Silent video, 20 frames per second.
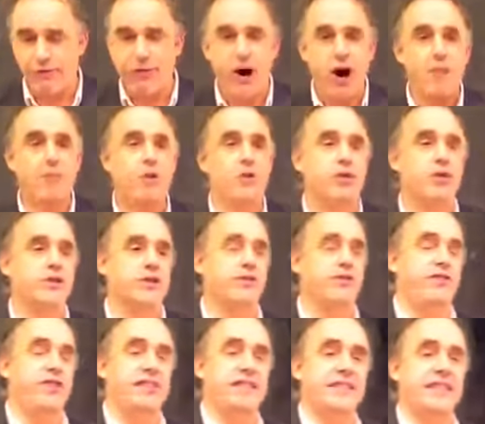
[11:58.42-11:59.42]
far more
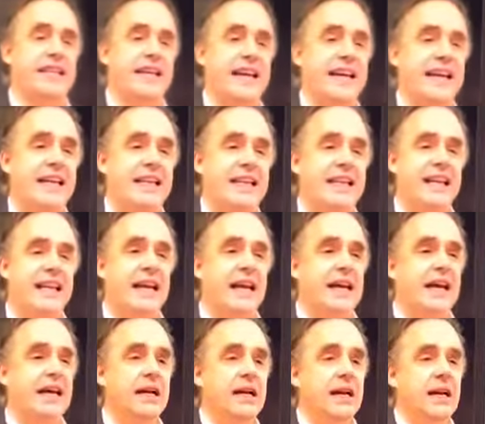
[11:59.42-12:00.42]
sophisticated than
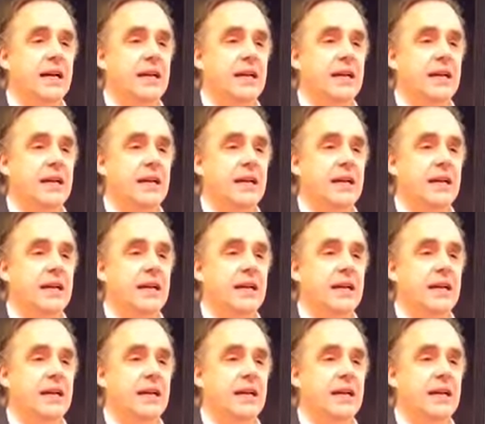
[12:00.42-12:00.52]
a